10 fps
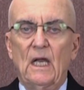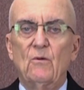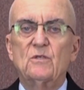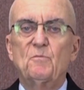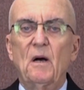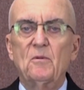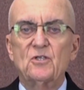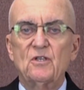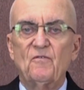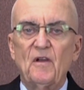It was
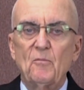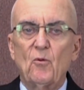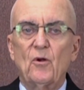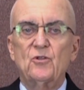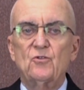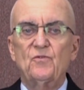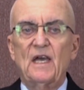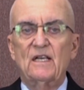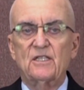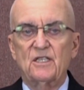published in February
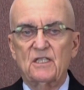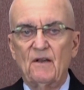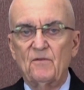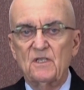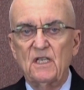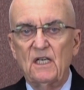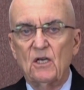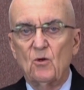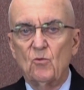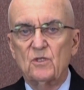2017,
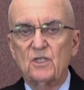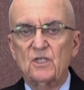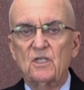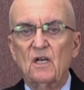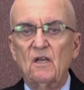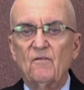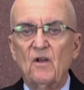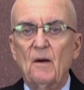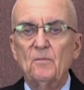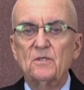and it was a study of
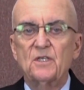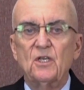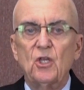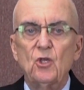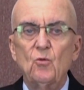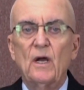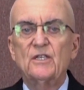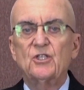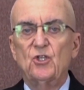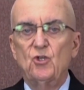couples in the
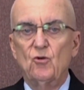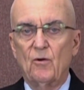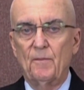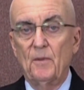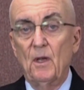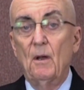US and Europe,